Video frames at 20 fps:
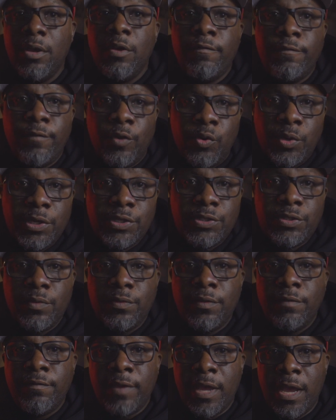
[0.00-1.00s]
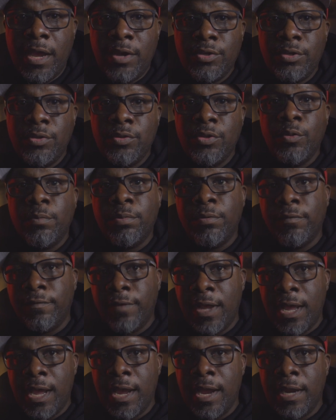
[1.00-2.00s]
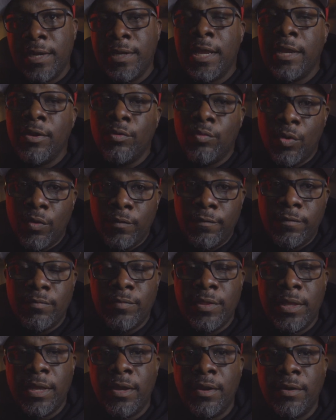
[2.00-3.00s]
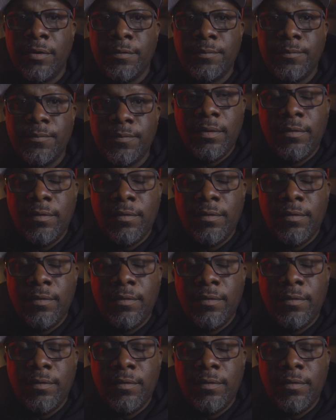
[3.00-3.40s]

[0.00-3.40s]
Focus on the value you provide and grow from there.